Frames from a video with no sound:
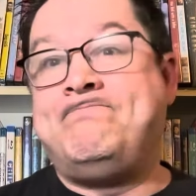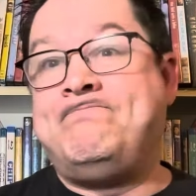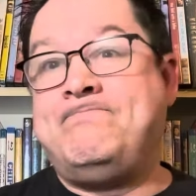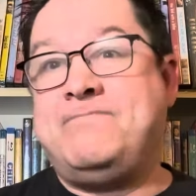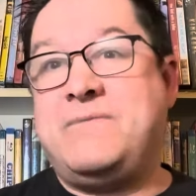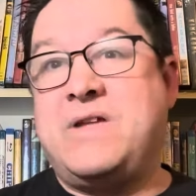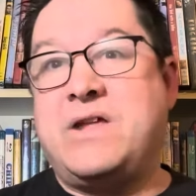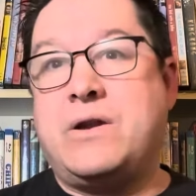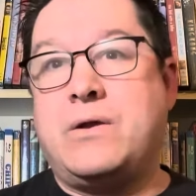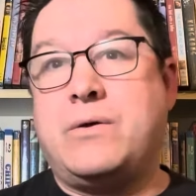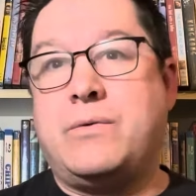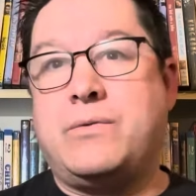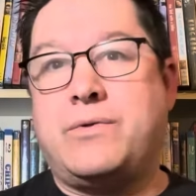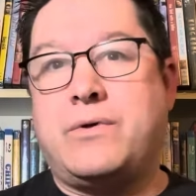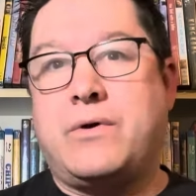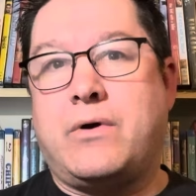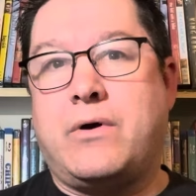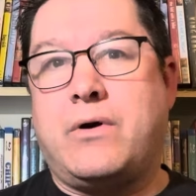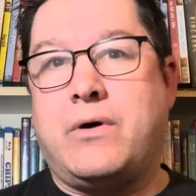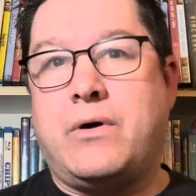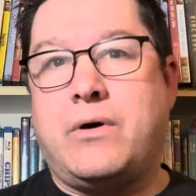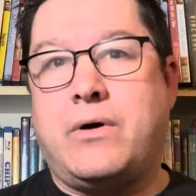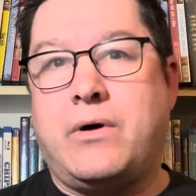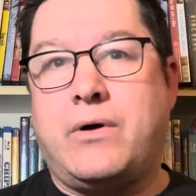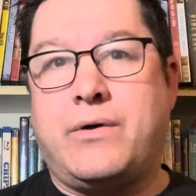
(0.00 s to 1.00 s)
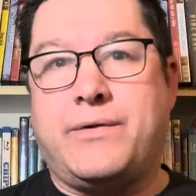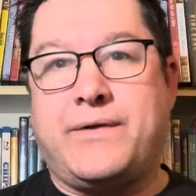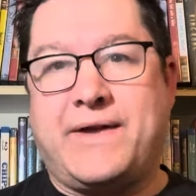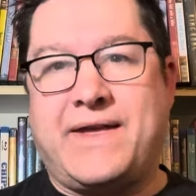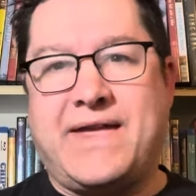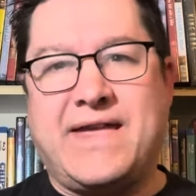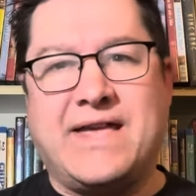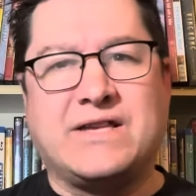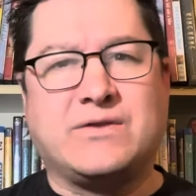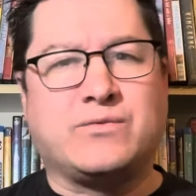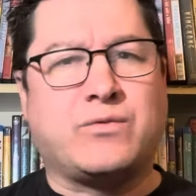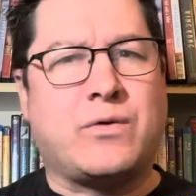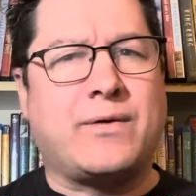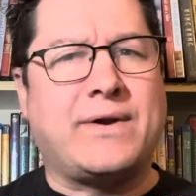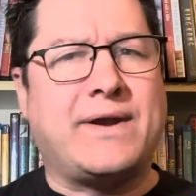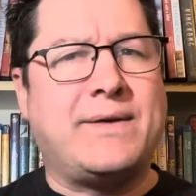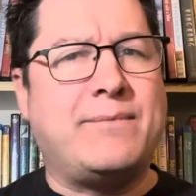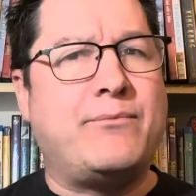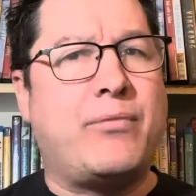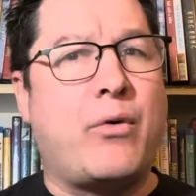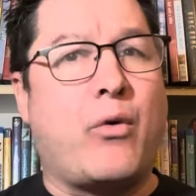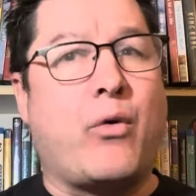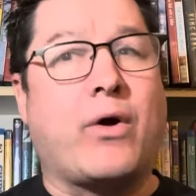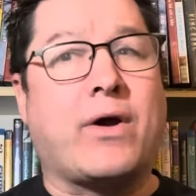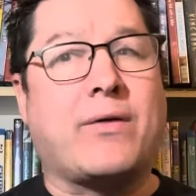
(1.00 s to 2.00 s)
you know, all the kids were already
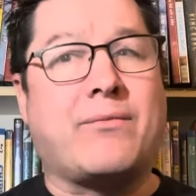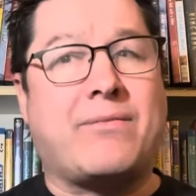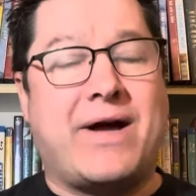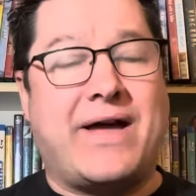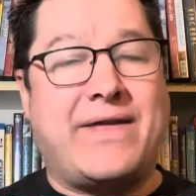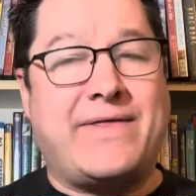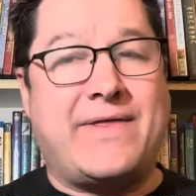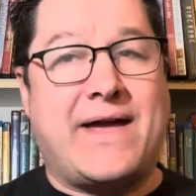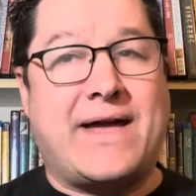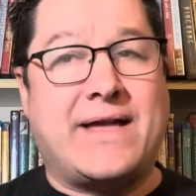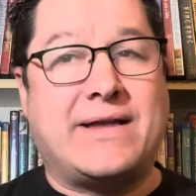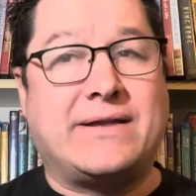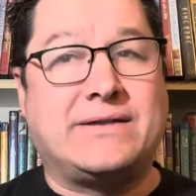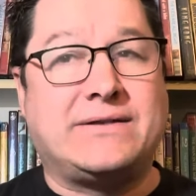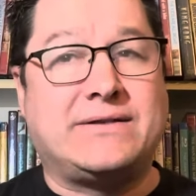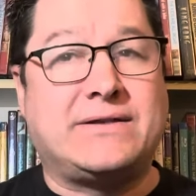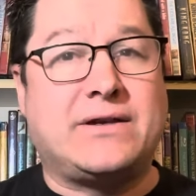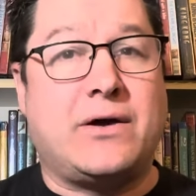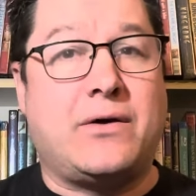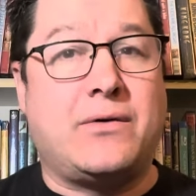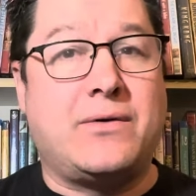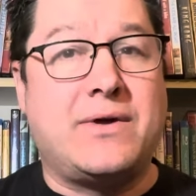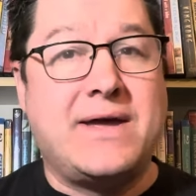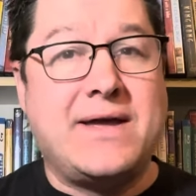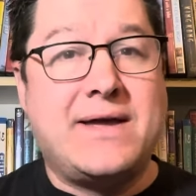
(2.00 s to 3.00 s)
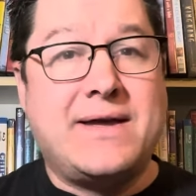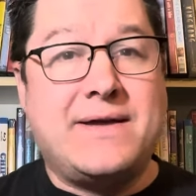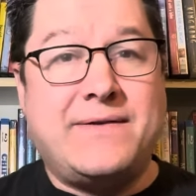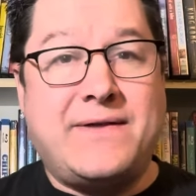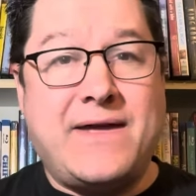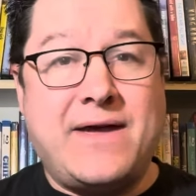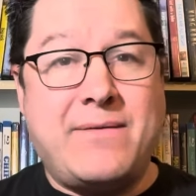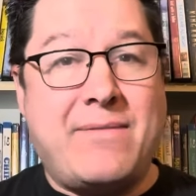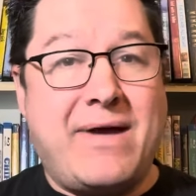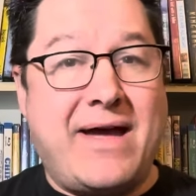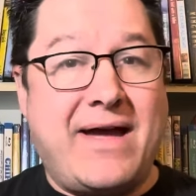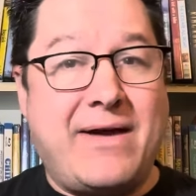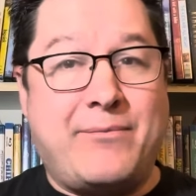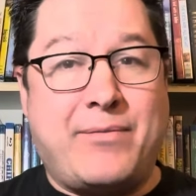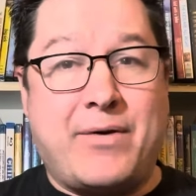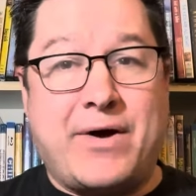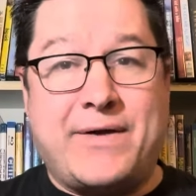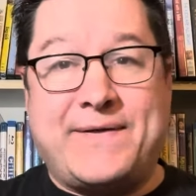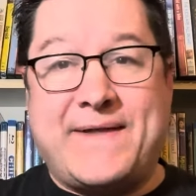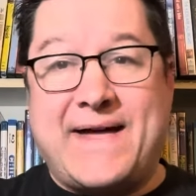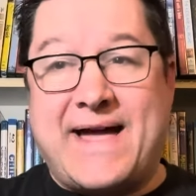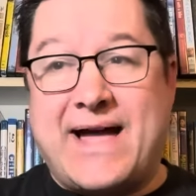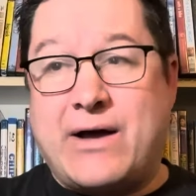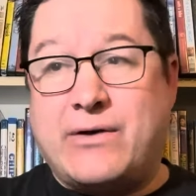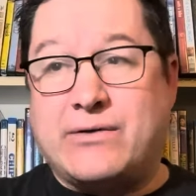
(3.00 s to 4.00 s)
born by then, so they may have bought
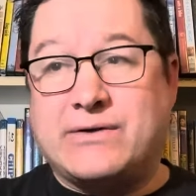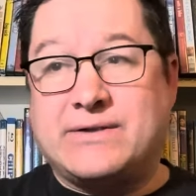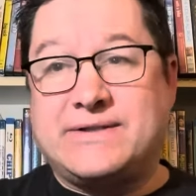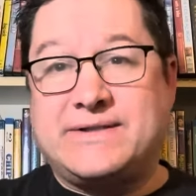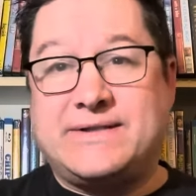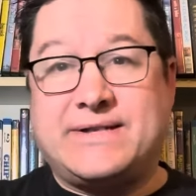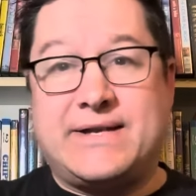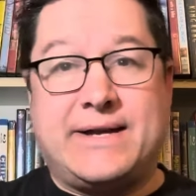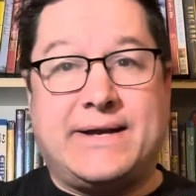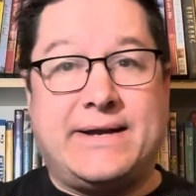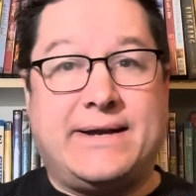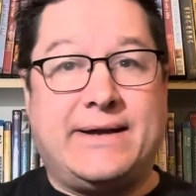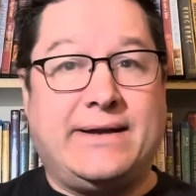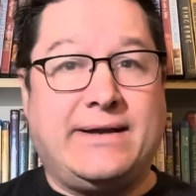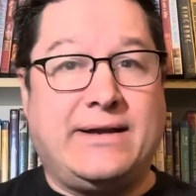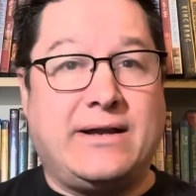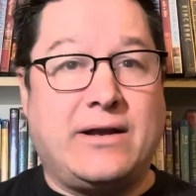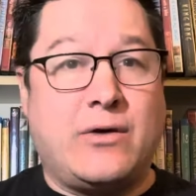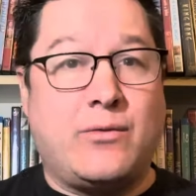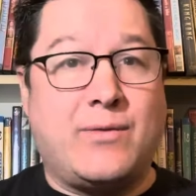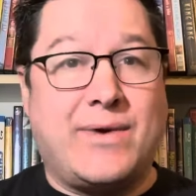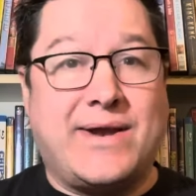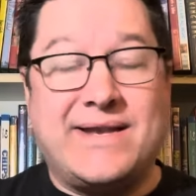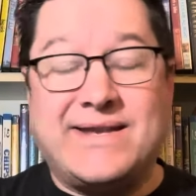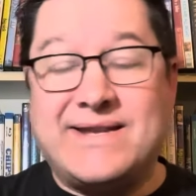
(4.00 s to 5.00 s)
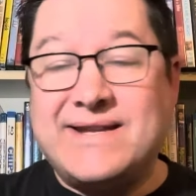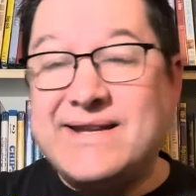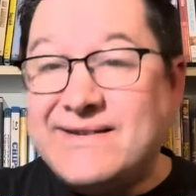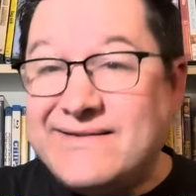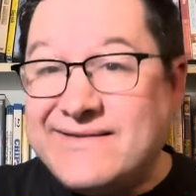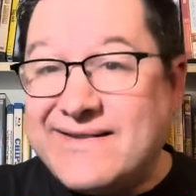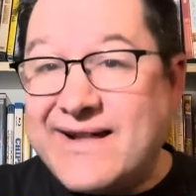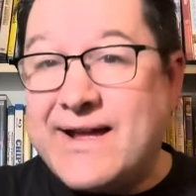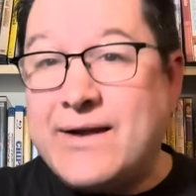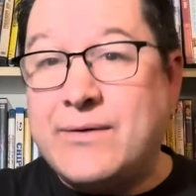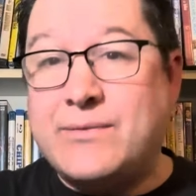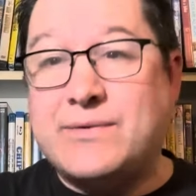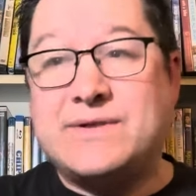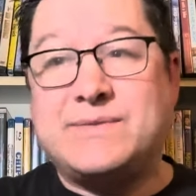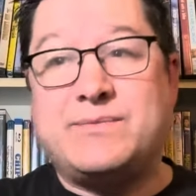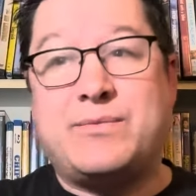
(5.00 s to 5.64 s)
the house, you know, when DJ was